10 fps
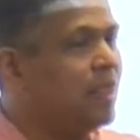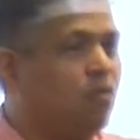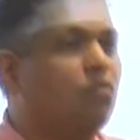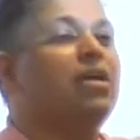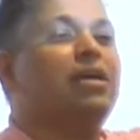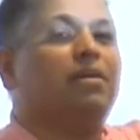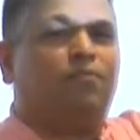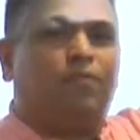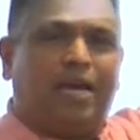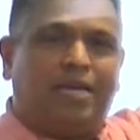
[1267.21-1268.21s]
Now,
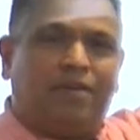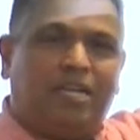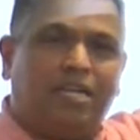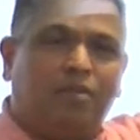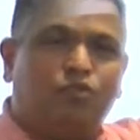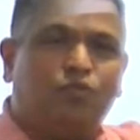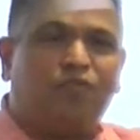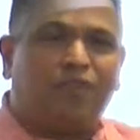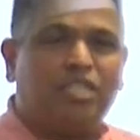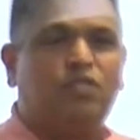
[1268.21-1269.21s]
when it comes to
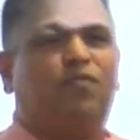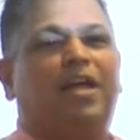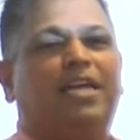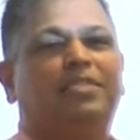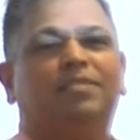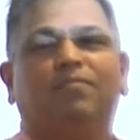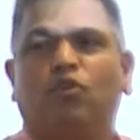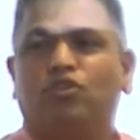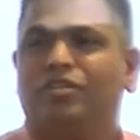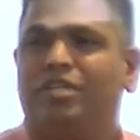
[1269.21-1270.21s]
French fries,
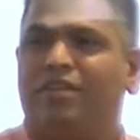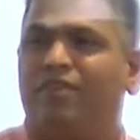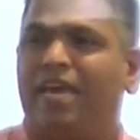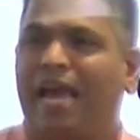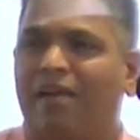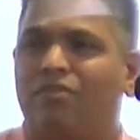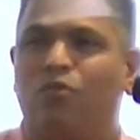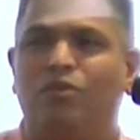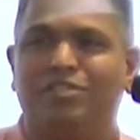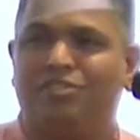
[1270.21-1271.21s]
fortunately, we have a
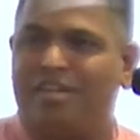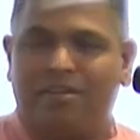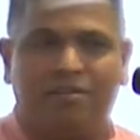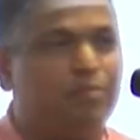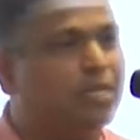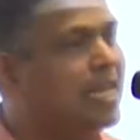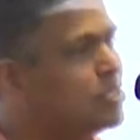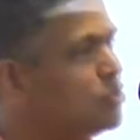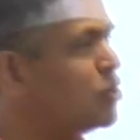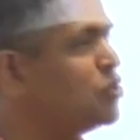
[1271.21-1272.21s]
golden standard, but
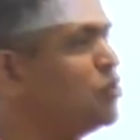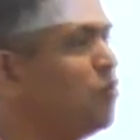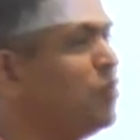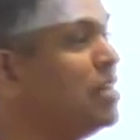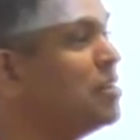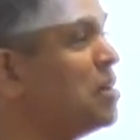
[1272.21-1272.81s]
that's not so when it